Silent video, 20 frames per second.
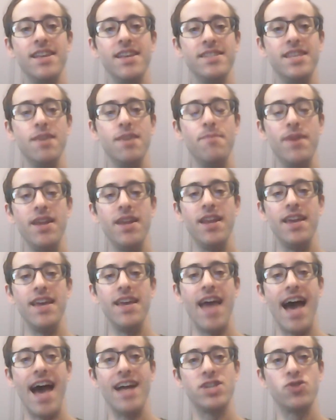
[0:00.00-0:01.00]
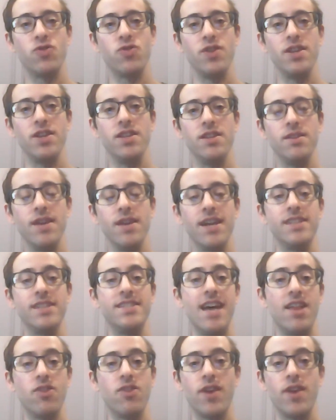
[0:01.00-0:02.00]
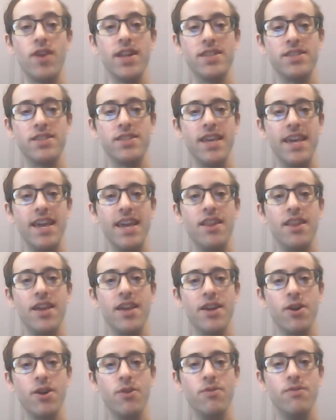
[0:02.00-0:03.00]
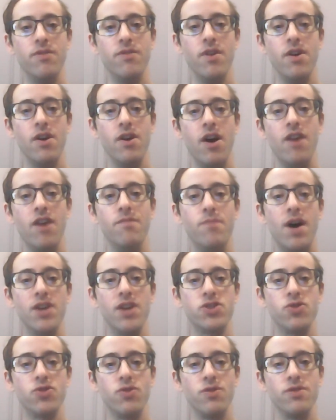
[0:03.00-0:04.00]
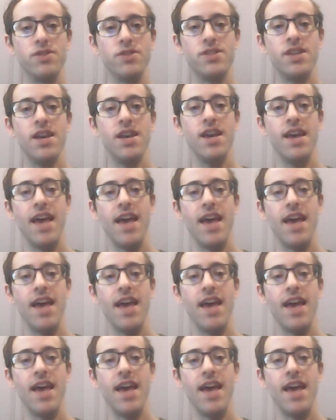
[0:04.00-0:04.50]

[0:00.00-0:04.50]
CBD actually accelerates the healing of muscles.